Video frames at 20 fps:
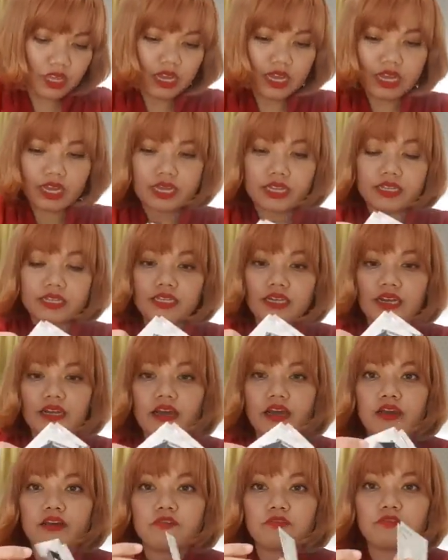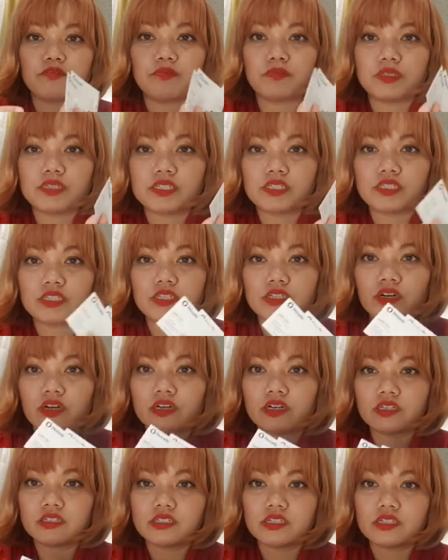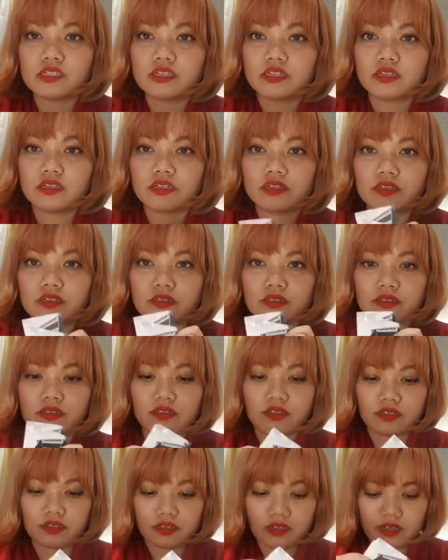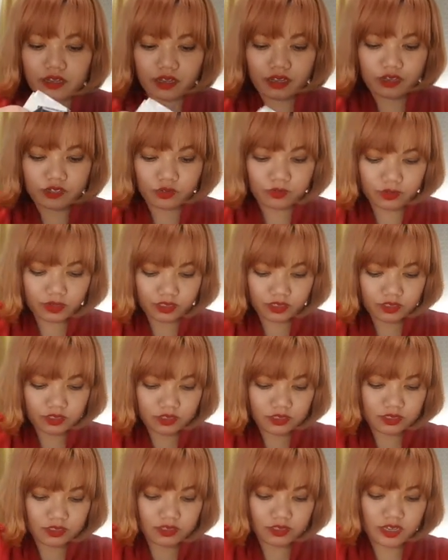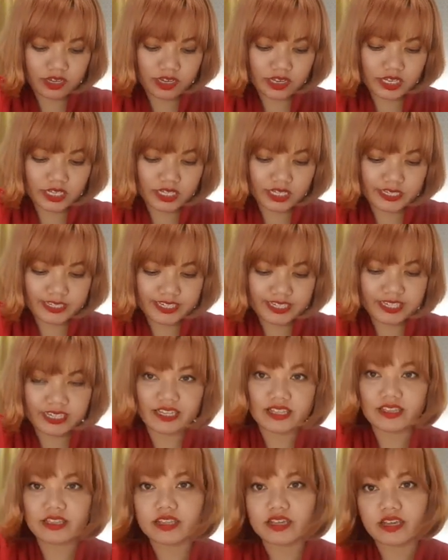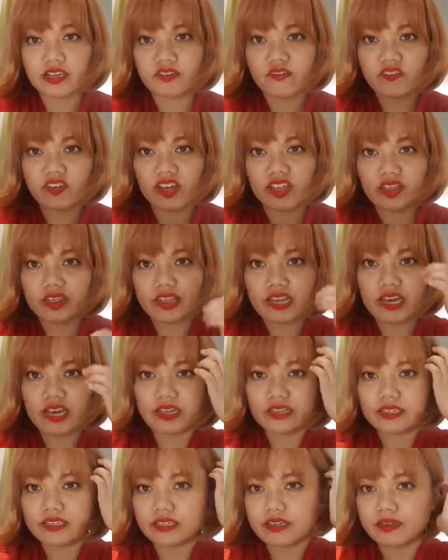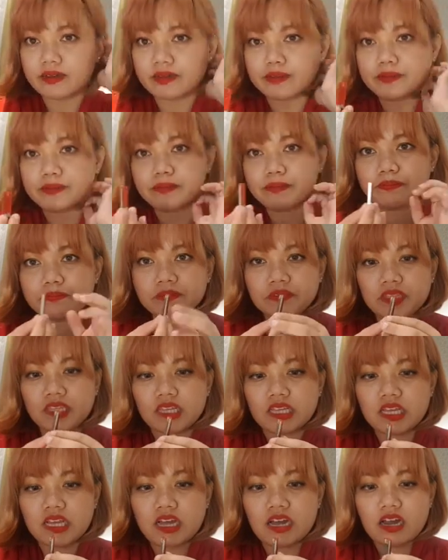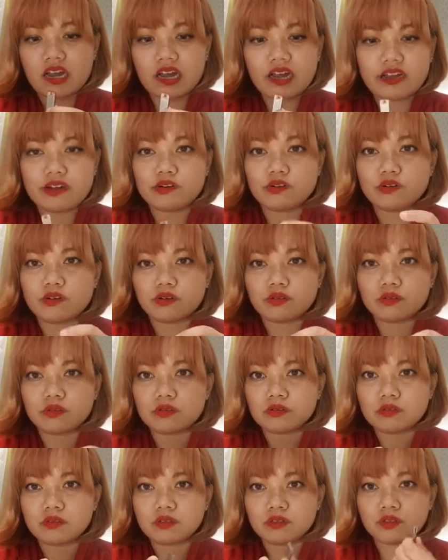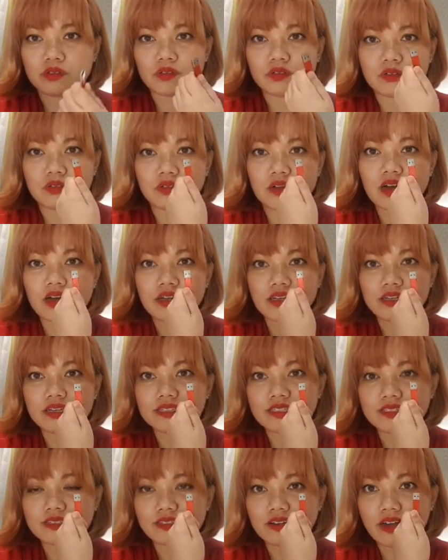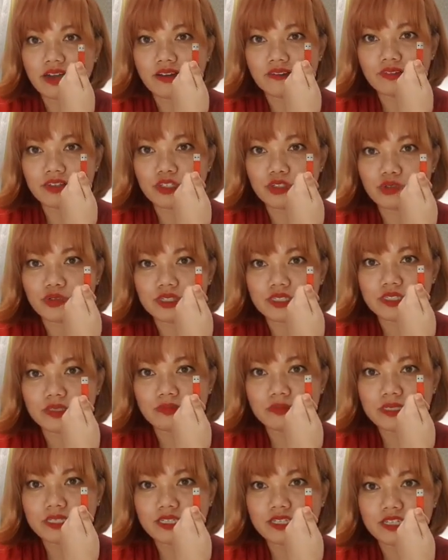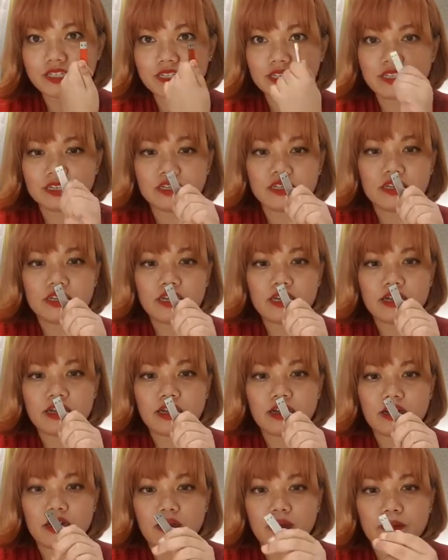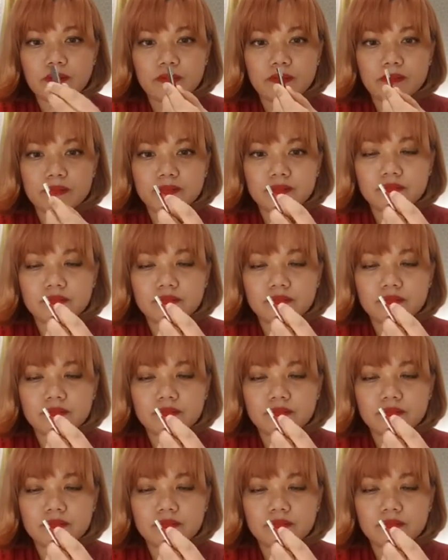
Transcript: And I have business cards as well. And in the event that, um, I don't know, I still have a USB. Um,